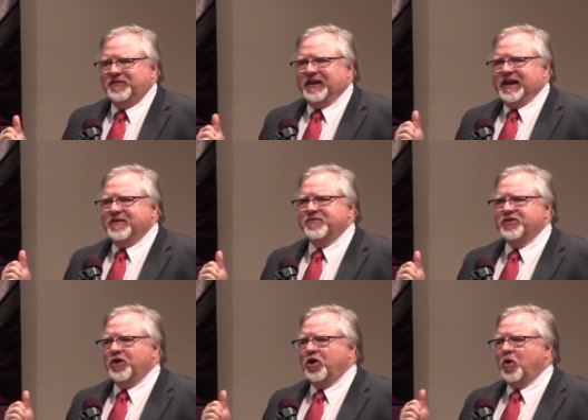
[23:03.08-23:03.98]
that
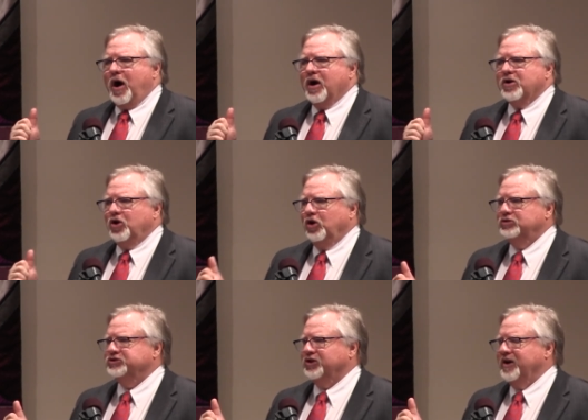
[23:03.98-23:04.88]
even though our
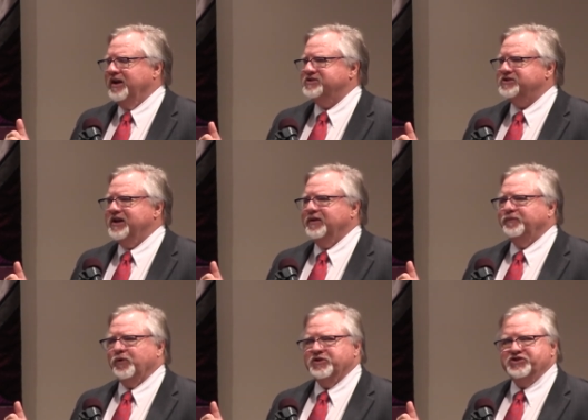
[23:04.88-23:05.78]
culture has said
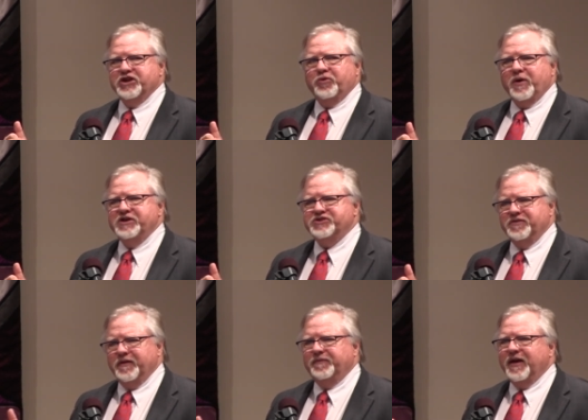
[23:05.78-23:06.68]
for a
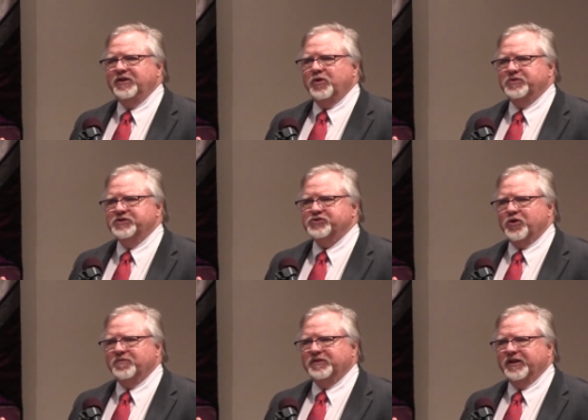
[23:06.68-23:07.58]
generation that they don't
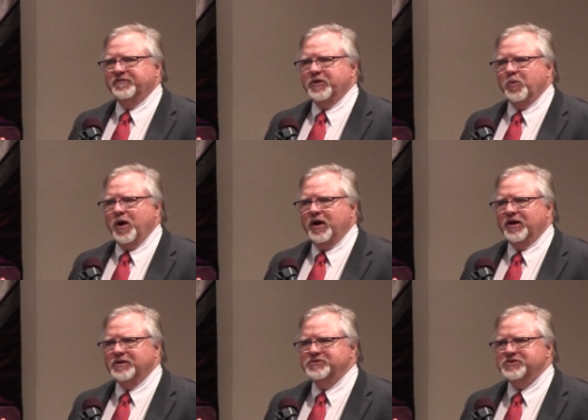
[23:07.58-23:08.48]
deserve a living
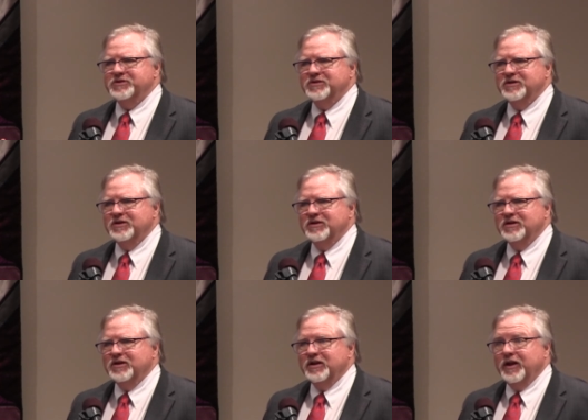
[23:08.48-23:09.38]
wage,
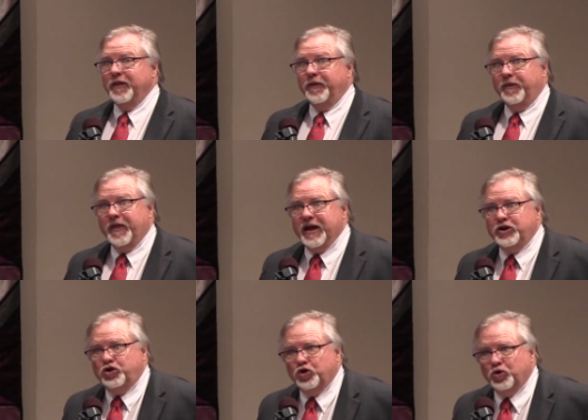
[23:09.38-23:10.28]
they
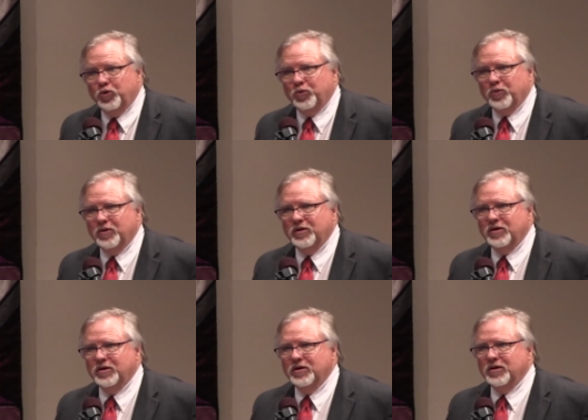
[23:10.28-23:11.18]
do.
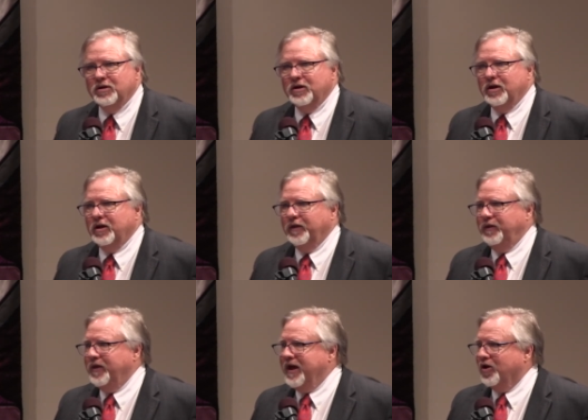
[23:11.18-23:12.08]

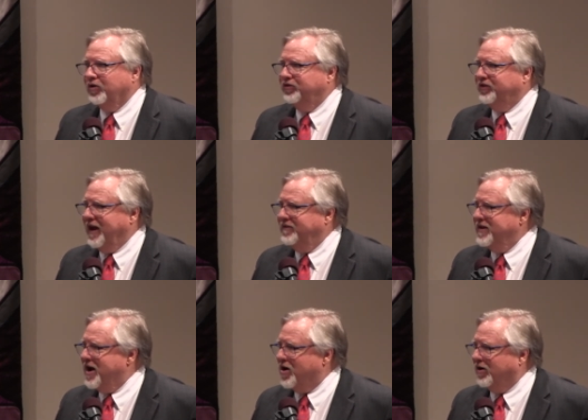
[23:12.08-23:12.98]
They are
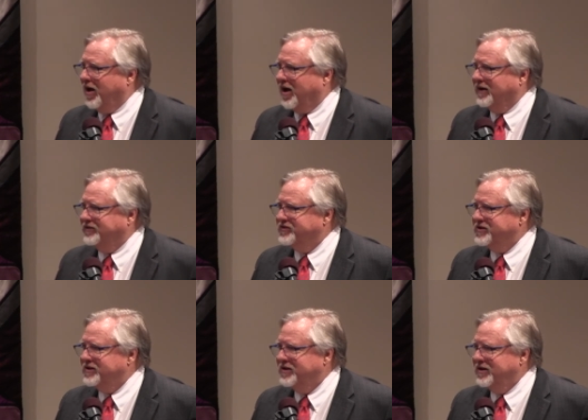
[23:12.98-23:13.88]
saving our lives,
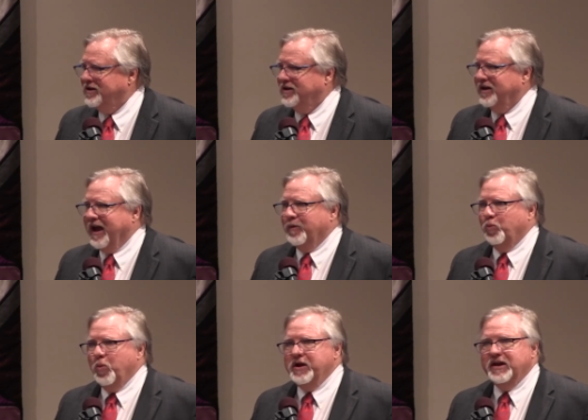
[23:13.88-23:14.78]

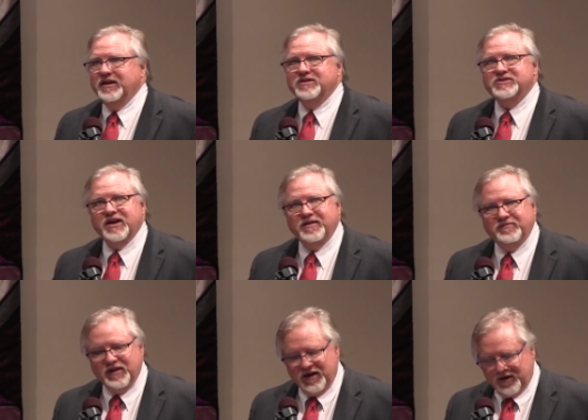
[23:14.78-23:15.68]
and we need to
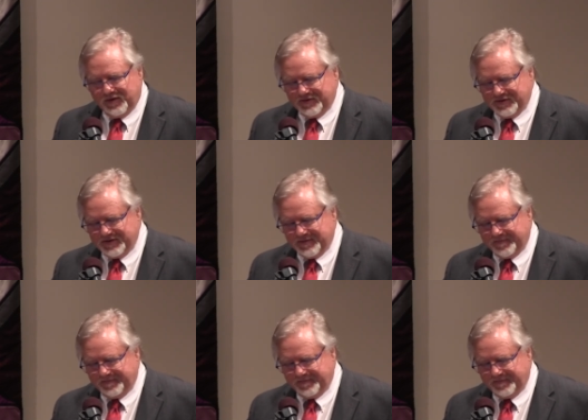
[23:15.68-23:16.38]
save theirs.